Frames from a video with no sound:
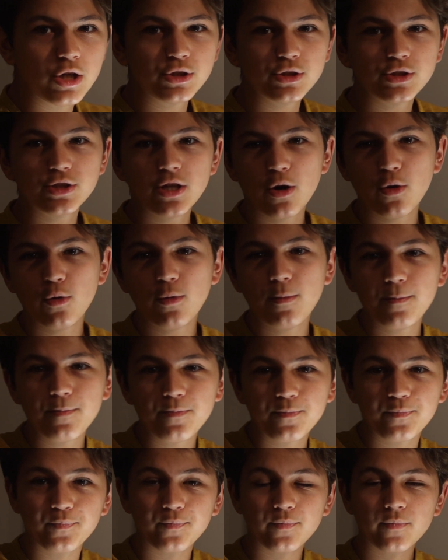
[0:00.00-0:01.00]
So,
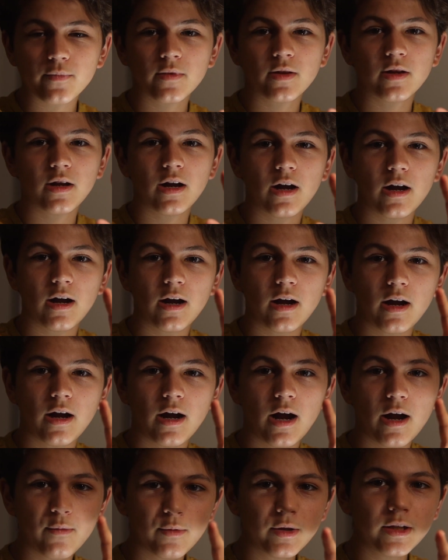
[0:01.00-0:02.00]

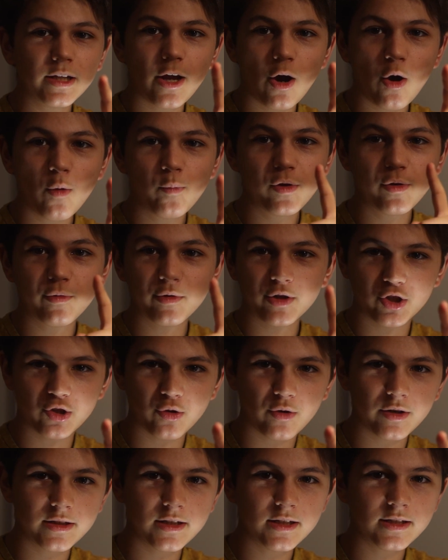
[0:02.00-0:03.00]
I really hope you
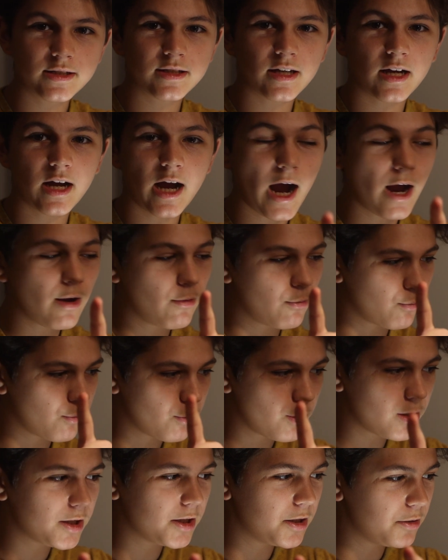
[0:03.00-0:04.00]
enjoyed this. I
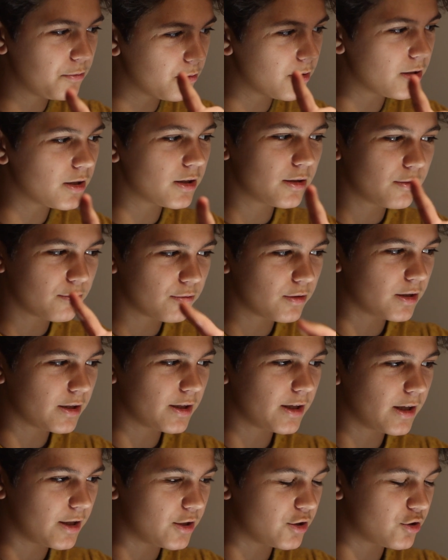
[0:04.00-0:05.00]
really, really,
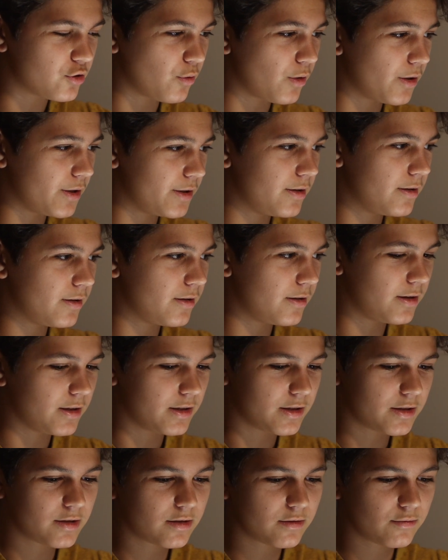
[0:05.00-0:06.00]
really enjoyed
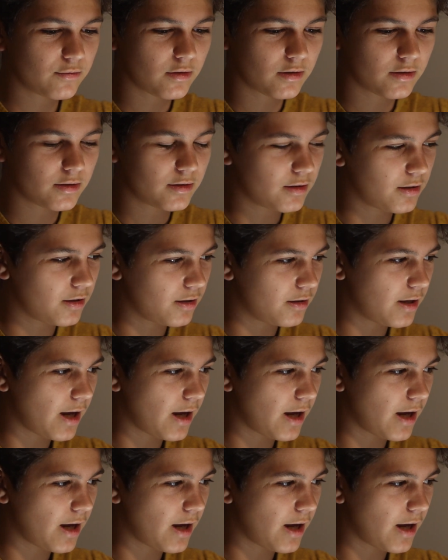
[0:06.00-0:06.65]
this one.